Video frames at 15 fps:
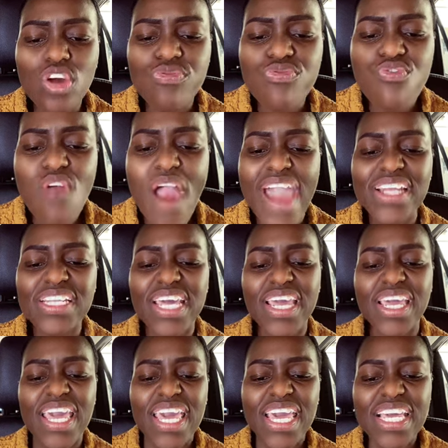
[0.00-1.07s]
that Good
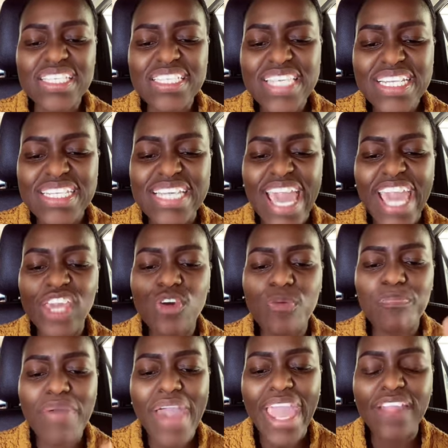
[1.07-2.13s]
Friday is the day
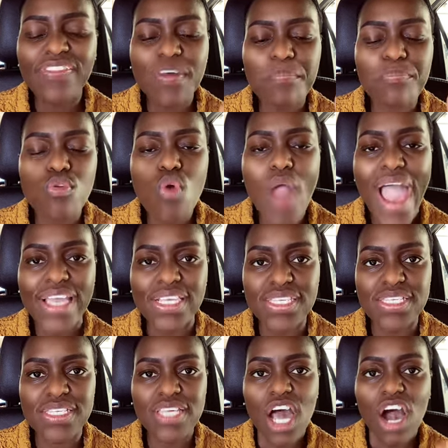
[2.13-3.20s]
you paid the
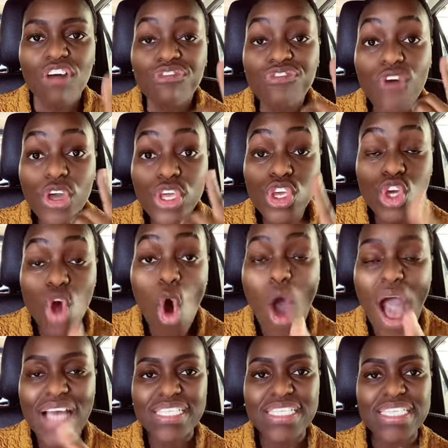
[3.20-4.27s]
price for
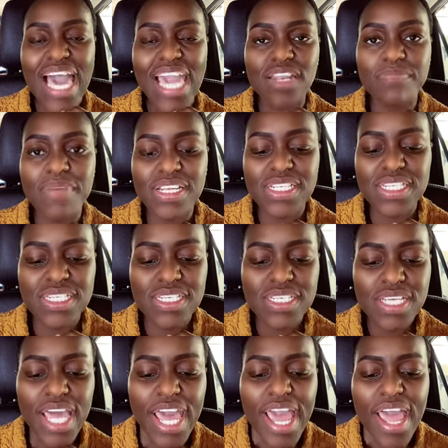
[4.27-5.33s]
your
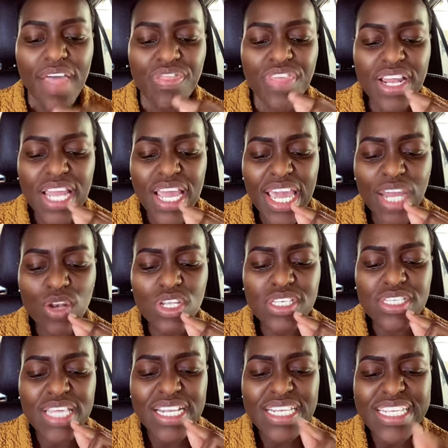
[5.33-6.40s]
assignment. That it
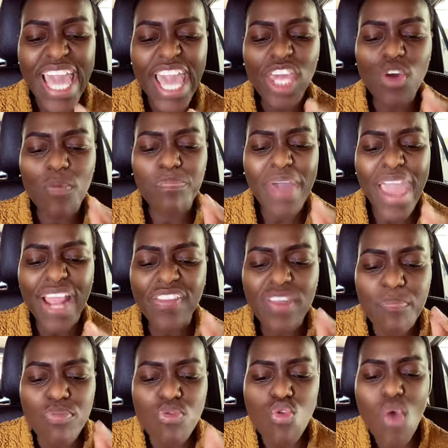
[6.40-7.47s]
is the day you paid
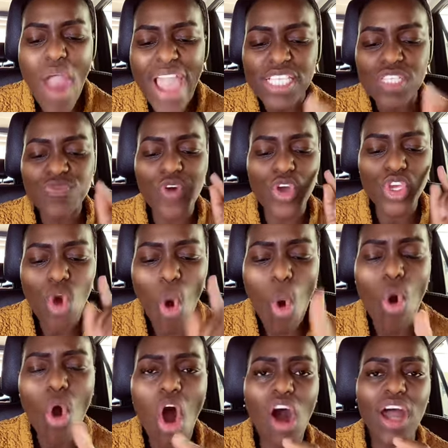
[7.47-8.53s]
the price for
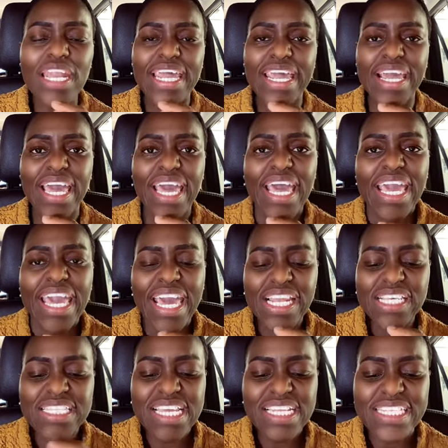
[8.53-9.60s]
your calling.
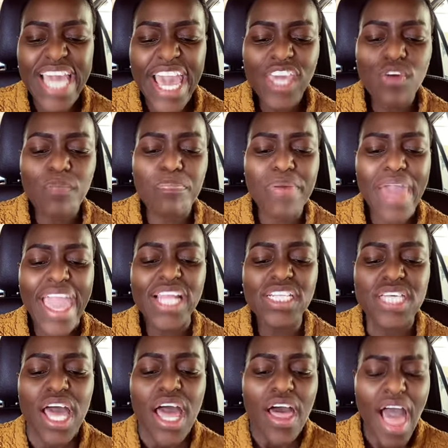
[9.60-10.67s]
It is the day you
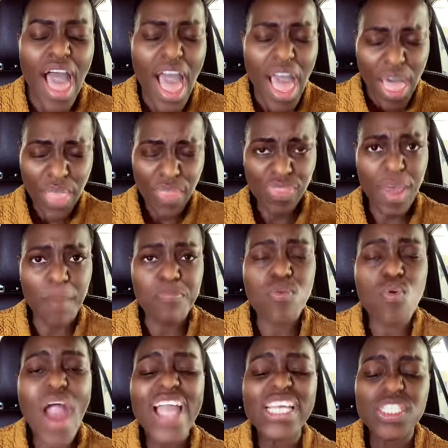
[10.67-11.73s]
paid the
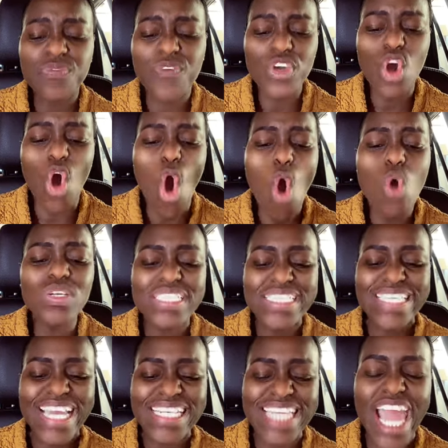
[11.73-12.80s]
price for your own
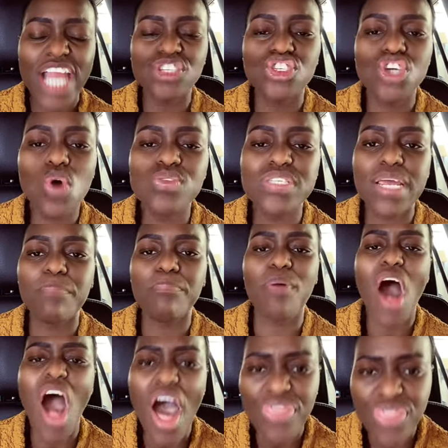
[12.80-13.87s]
set and chosen
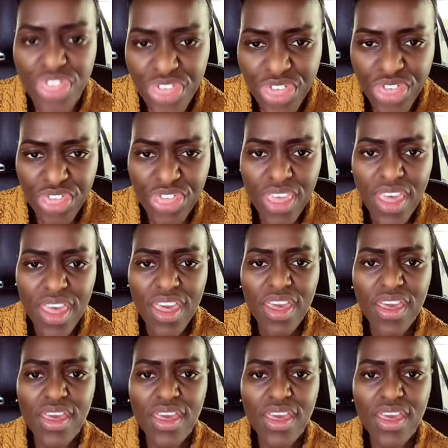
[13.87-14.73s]
path.